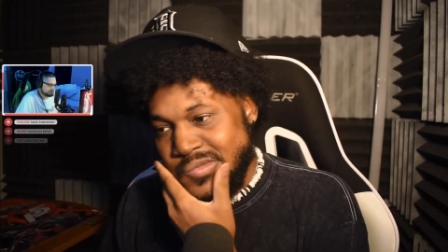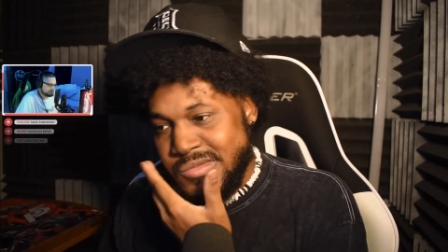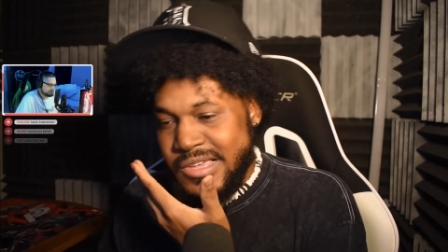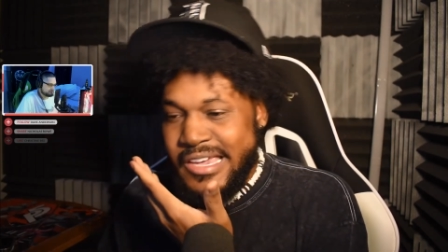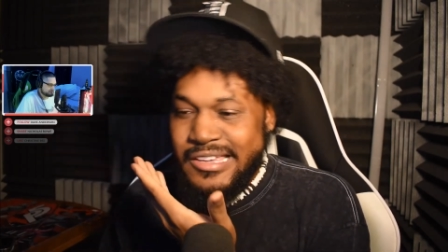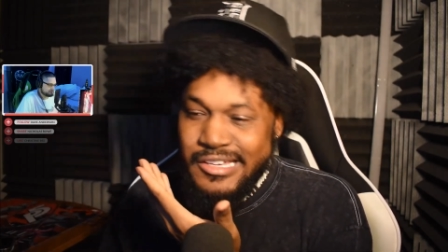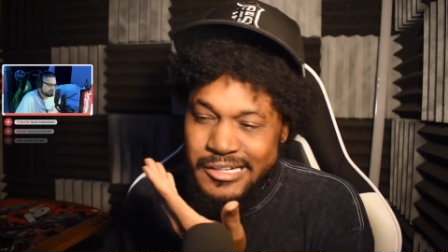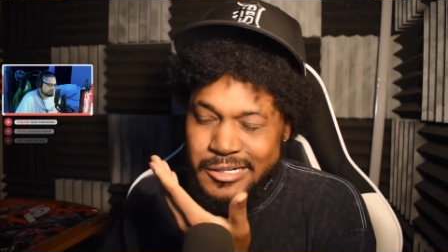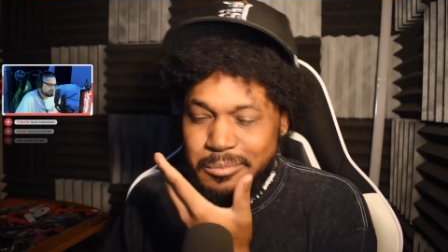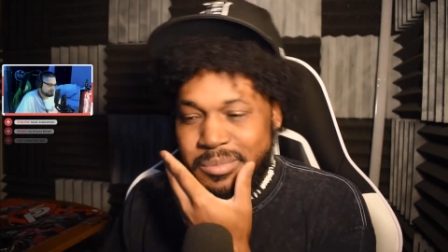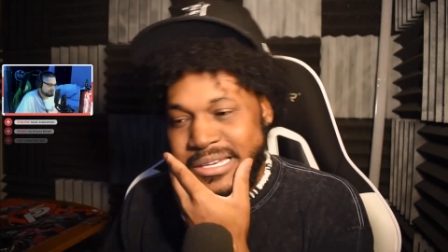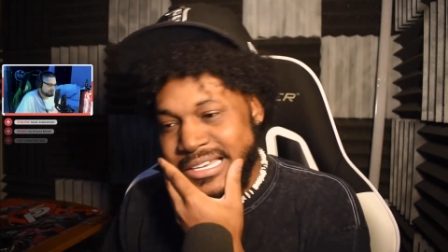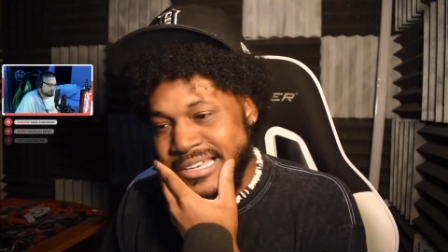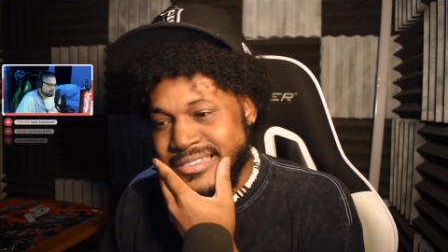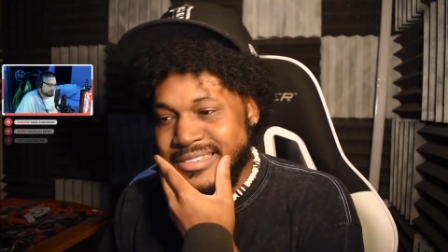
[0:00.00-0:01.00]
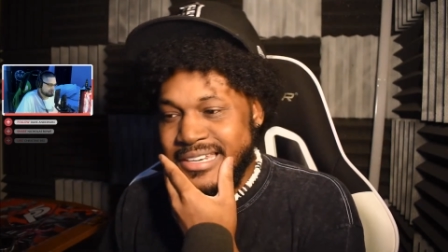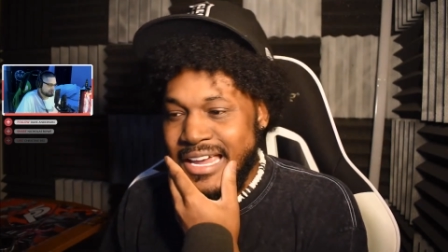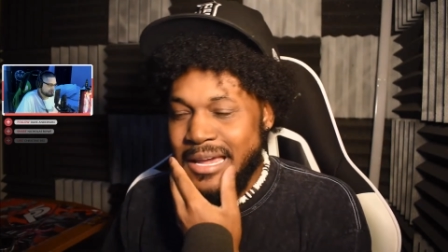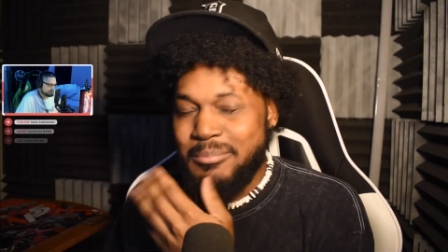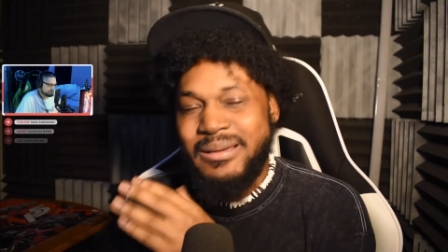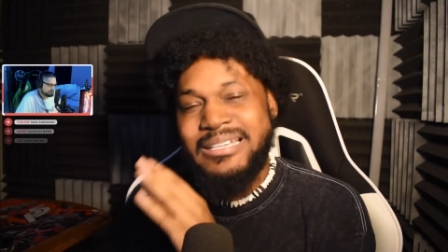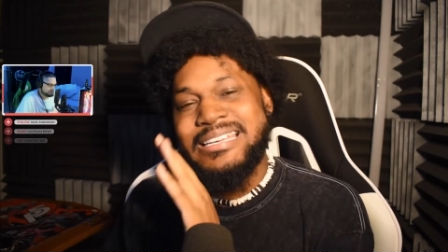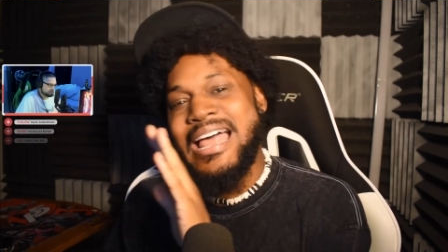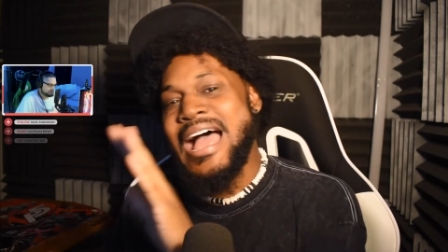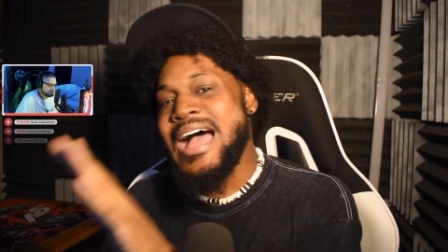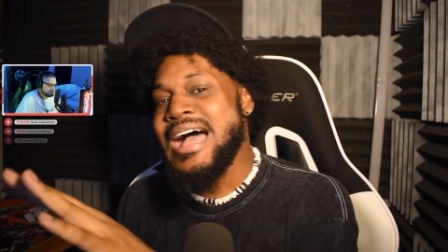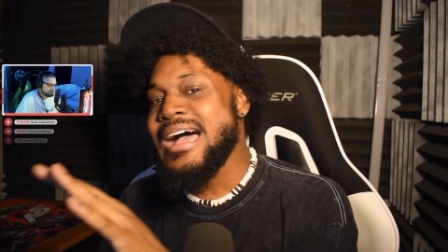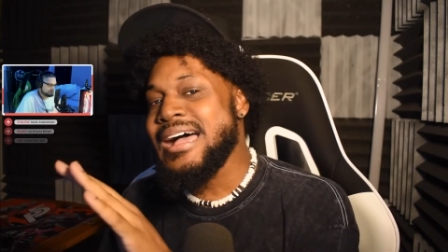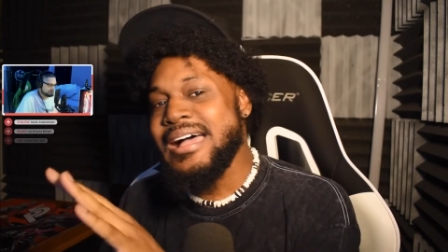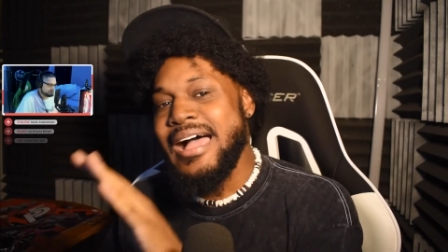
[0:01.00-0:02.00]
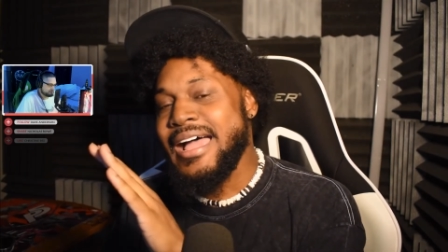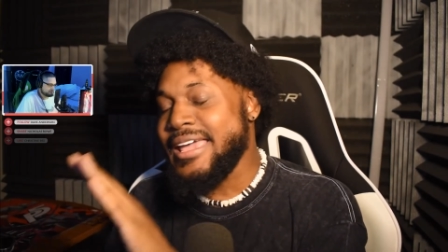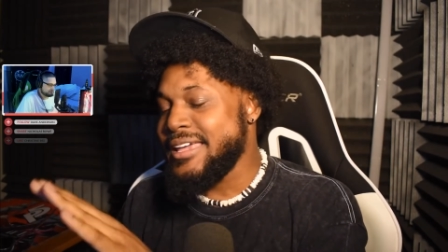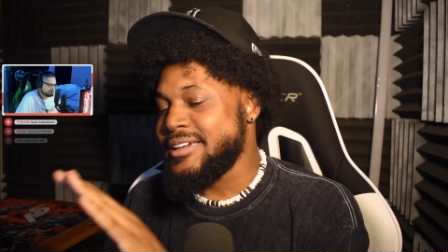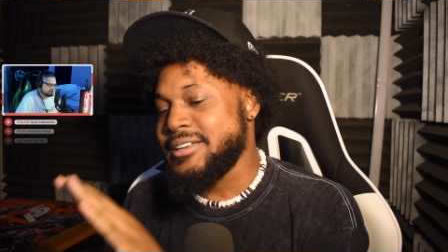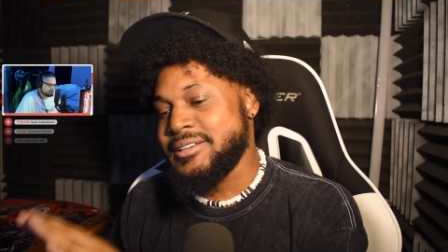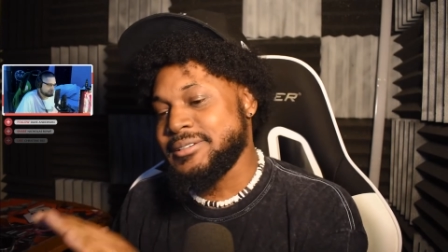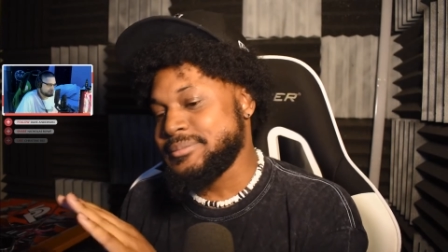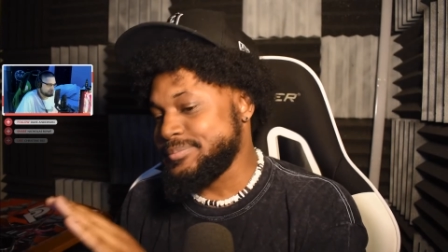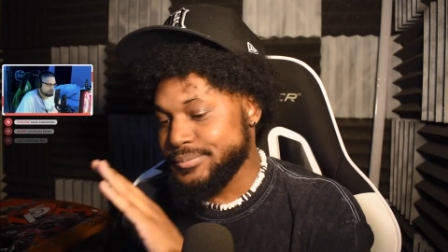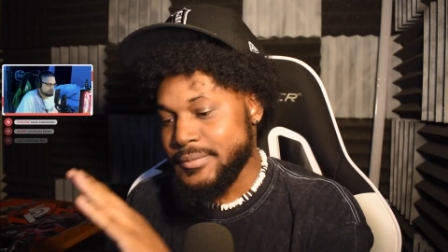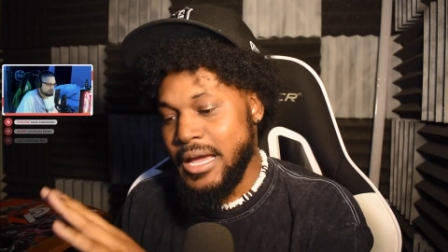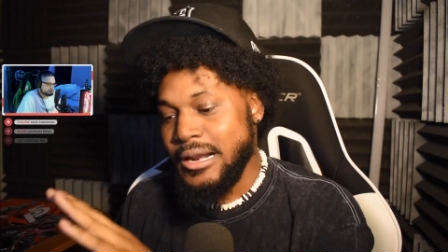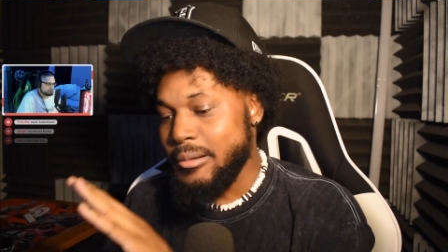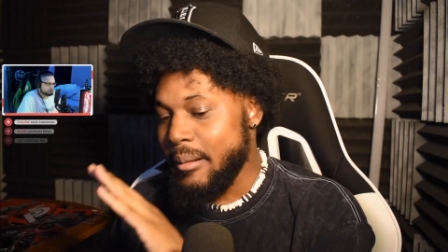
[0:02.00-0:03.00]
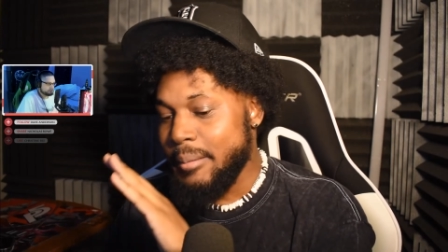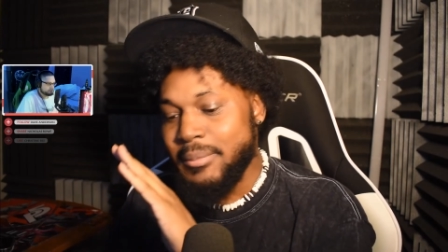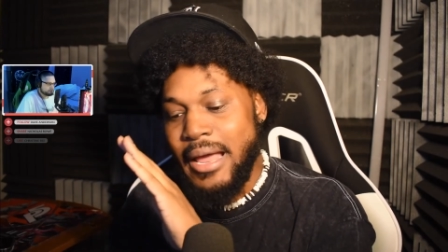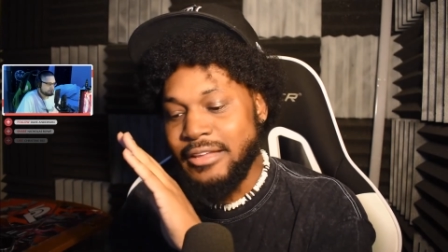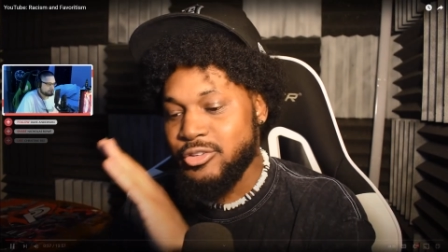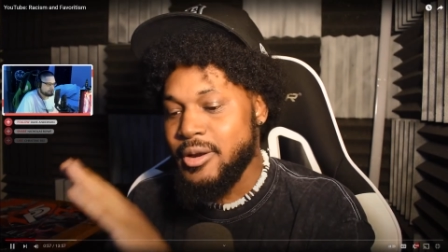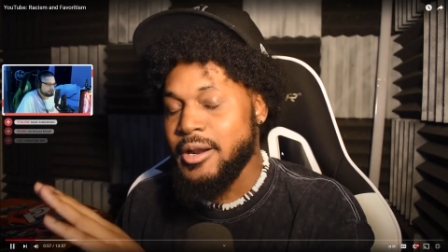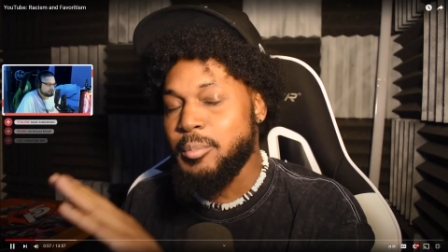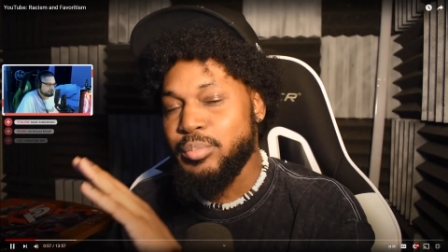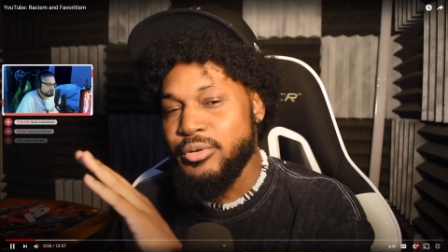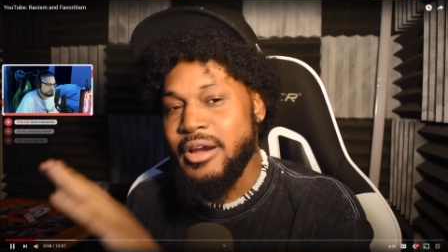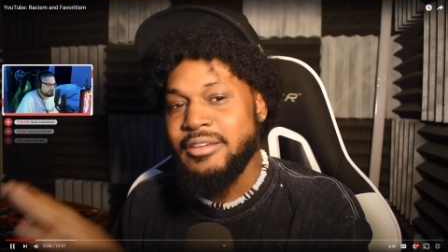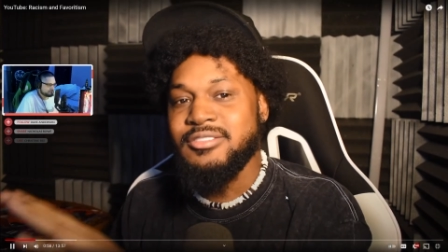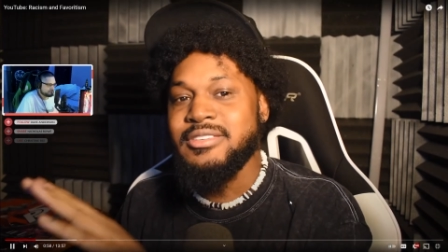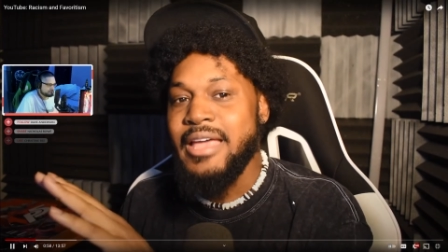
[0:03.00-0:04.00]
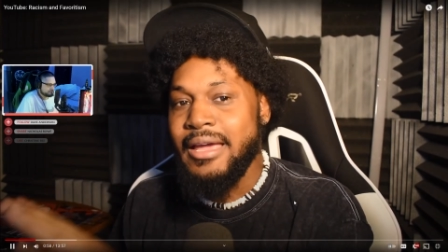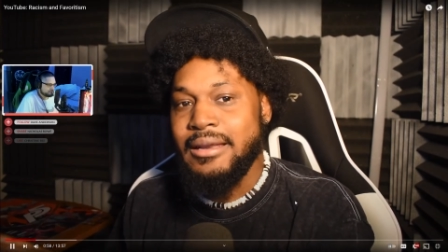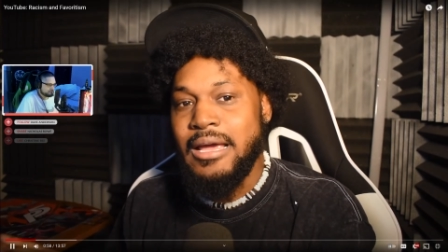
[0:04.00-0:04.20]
it could be because of that, but nah, I'm not trying to press that.